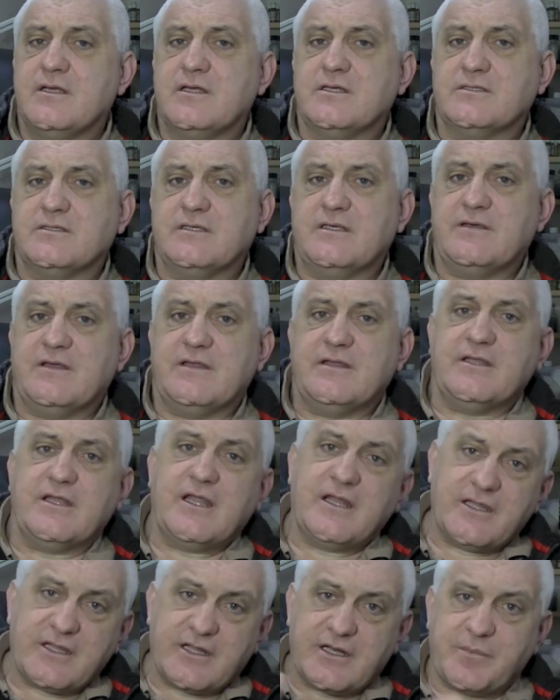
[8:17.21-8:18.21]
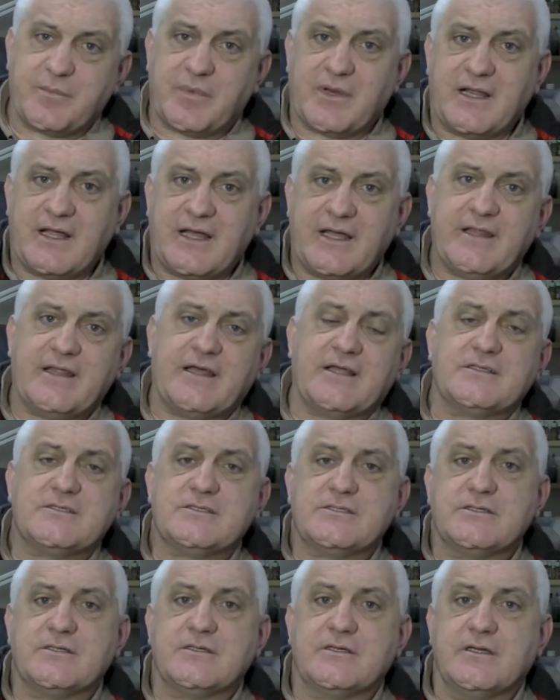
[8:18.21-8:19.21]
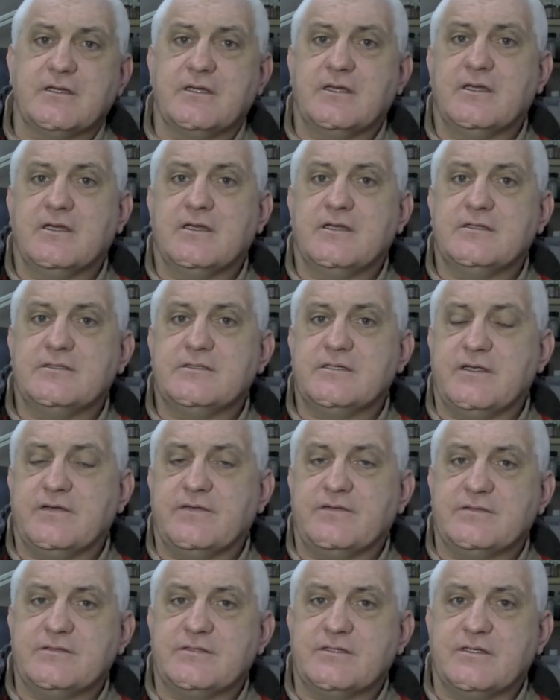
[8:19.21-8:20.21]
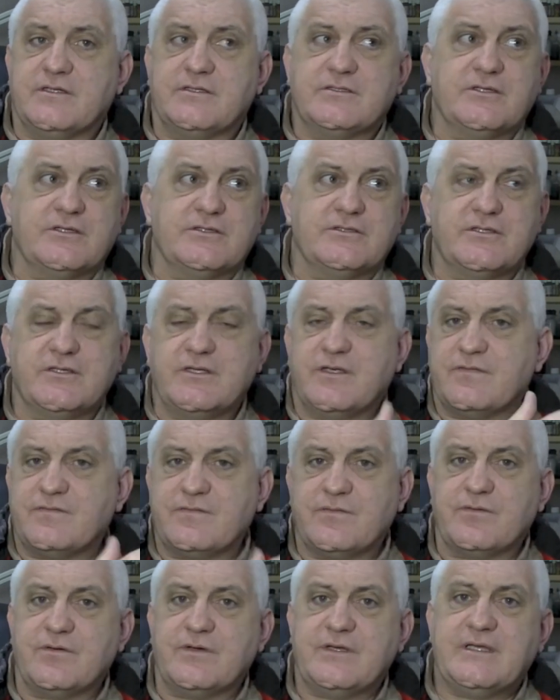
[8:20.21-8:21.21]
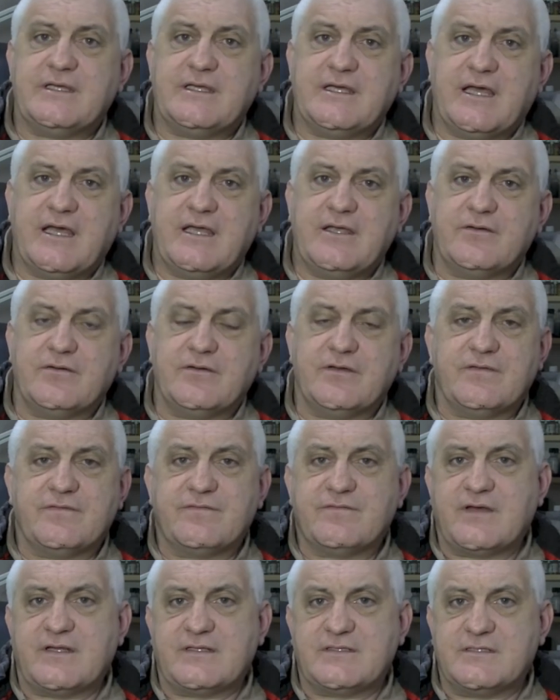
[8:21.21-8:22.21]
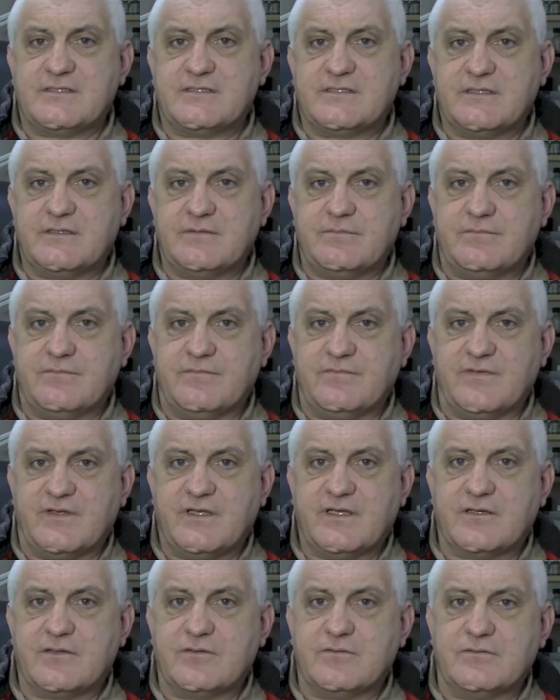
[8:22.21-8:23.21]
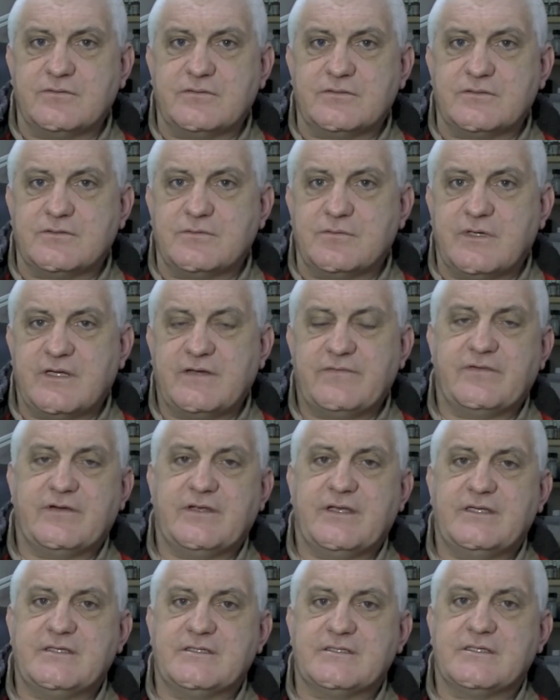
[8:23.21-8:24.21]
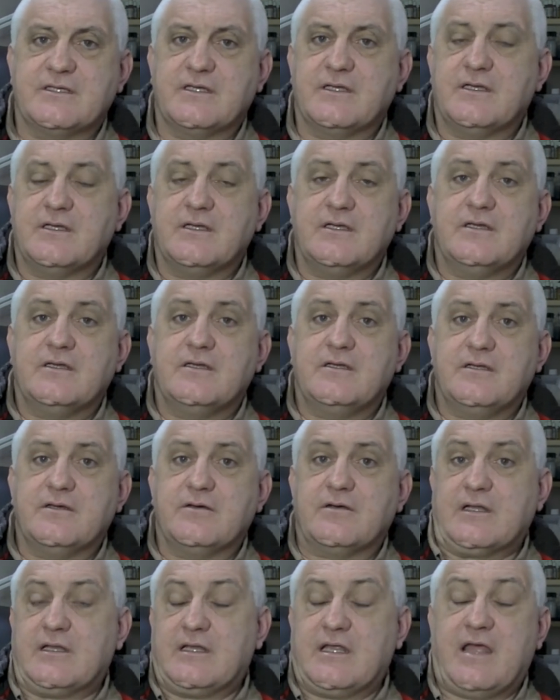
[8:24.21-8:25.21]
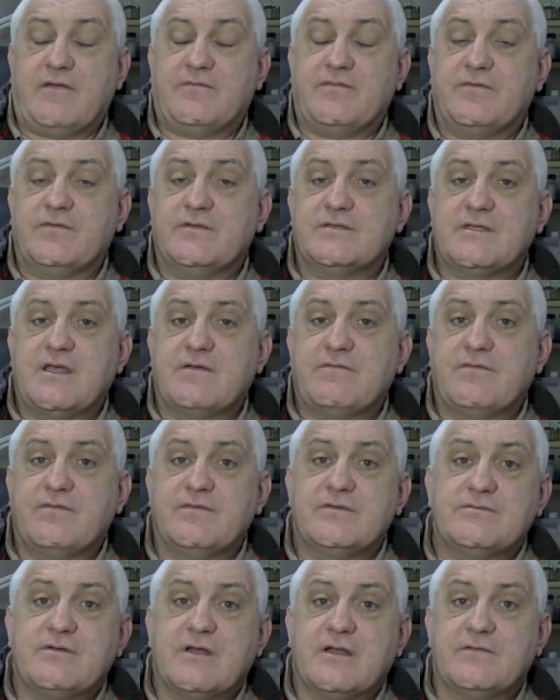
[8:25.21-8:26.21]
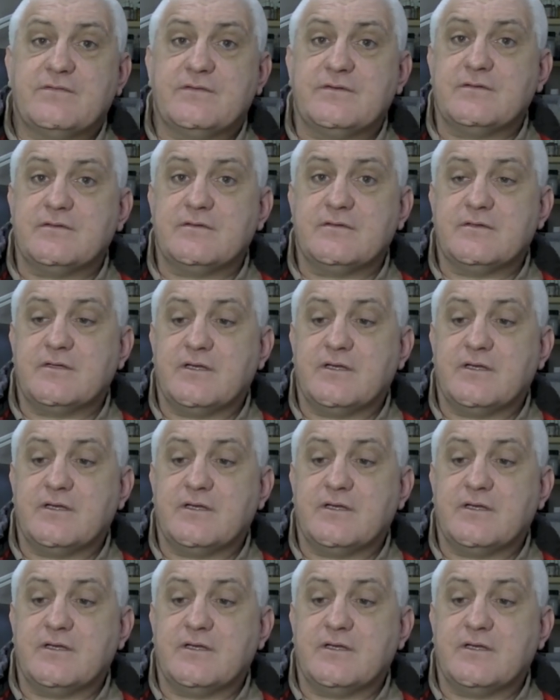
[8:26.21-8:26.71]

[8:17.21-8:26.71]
So you can apply that to your 40K or your fantasy vehicles or whatever it is. And everything's relevant.